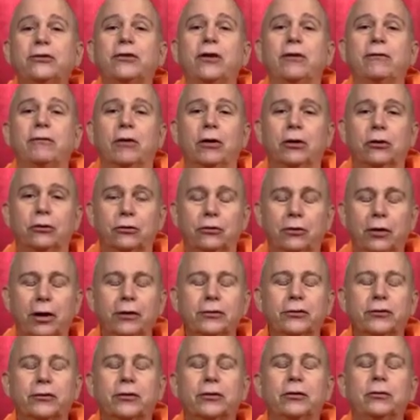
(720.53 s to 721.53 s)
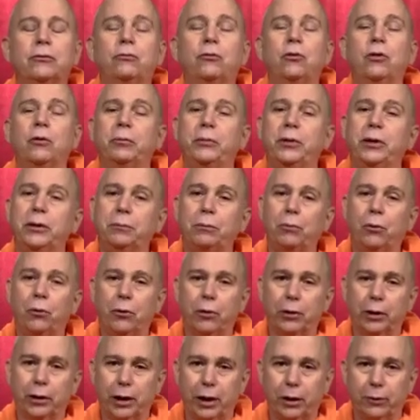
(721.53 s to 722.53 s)
of our trust will be
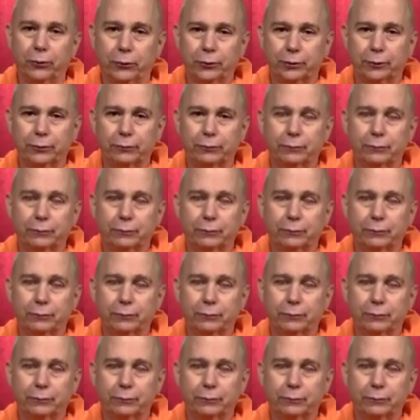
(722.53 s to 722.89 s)
borne out.